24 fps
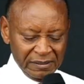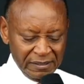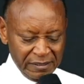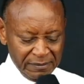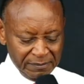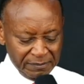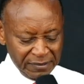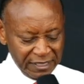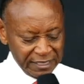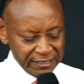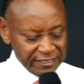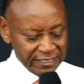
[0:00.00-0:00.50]

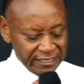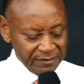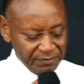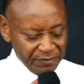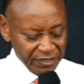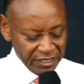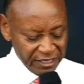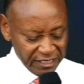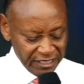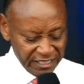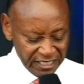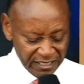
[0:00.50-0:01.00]
Blessed be
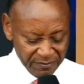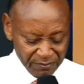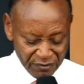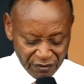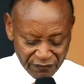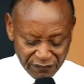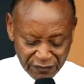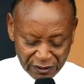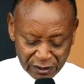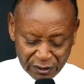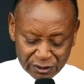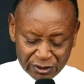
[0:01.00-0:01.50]
the name of
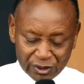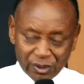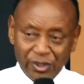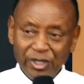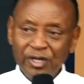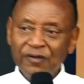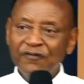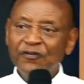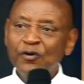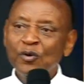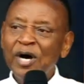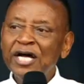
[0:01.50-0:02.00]
the Lord. So
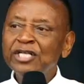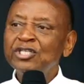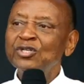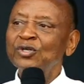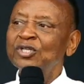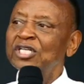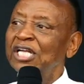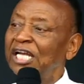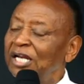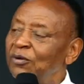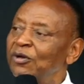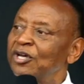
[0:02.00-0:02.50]
if you want to
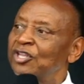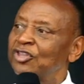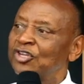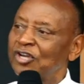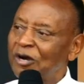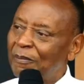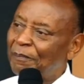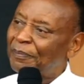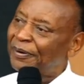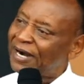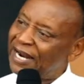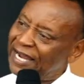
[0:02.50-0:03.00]
deal with your
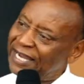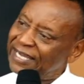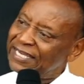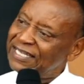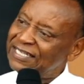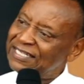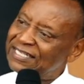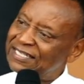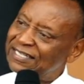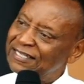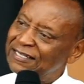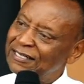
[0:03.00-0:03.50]

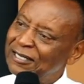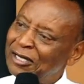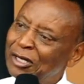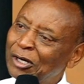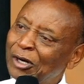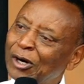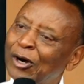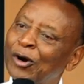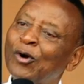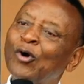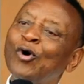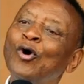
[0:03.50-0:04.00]
pride,
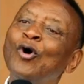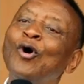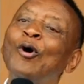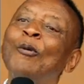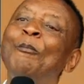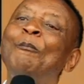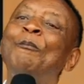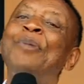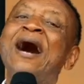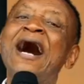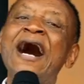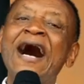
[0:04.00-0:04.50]
go
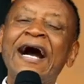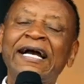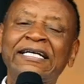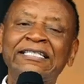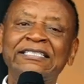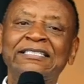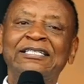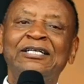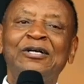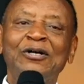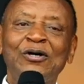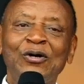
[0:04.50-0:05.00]

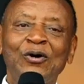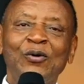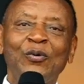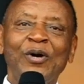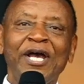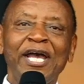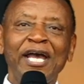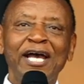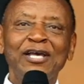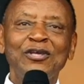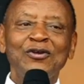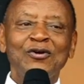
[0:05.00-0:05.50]
back
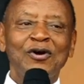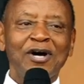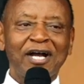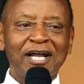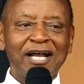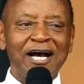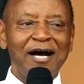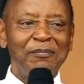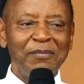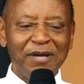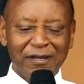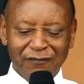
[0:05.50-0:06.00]
where you are
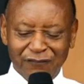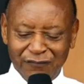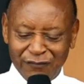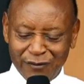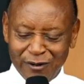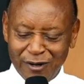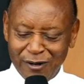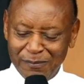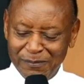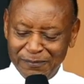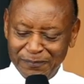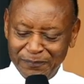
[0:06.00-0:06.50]
coming
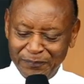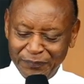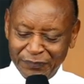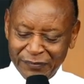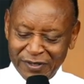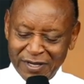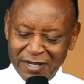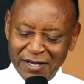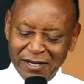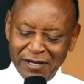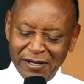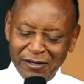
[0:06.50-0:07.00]
from.
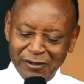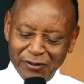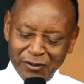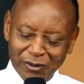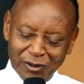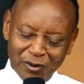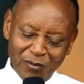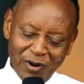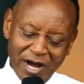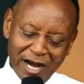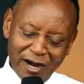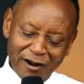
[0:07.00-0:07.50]
You know,
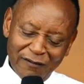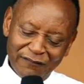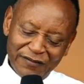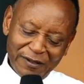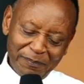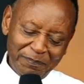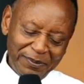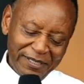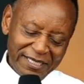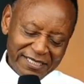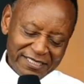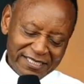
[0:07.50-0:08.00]
one of the
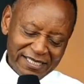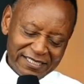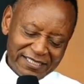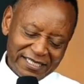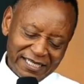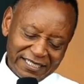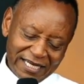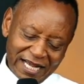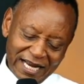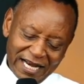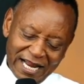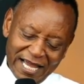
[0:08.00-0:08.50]
places
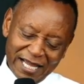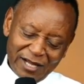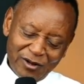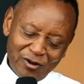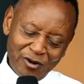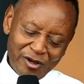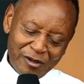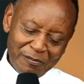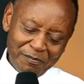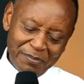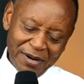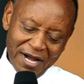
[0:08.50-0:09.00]
that I like
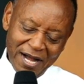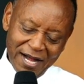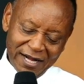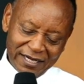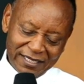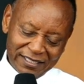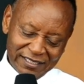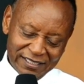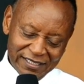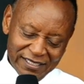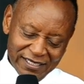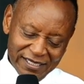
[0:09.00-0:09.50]
going
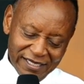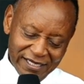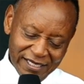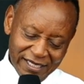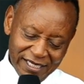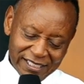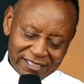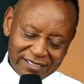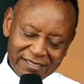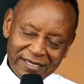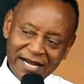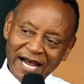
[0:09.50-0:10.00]
back
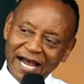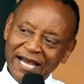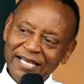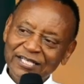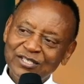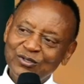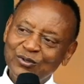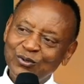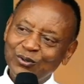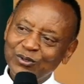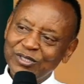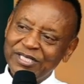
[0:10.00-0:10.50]
is high
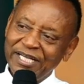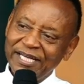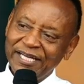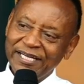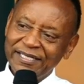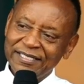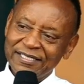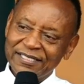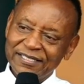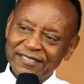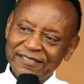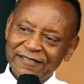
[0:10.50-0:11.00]
school
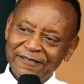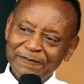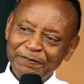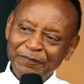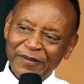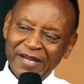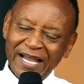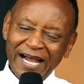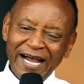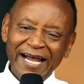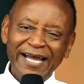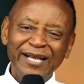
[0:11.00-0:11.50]
days.
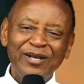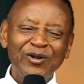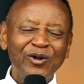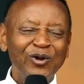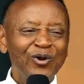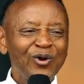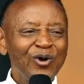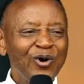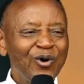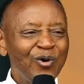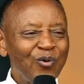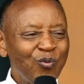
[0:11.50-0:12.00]
I don't
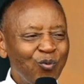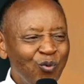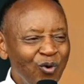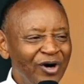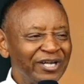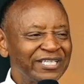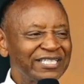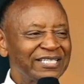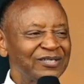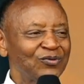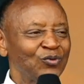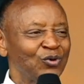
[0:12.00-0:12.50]
know
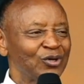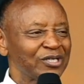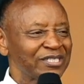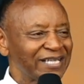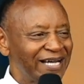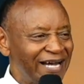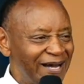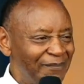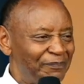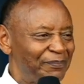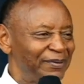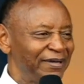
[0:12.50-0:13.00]
what was
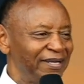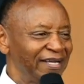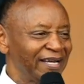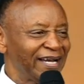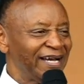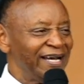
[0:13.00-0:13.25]
happening.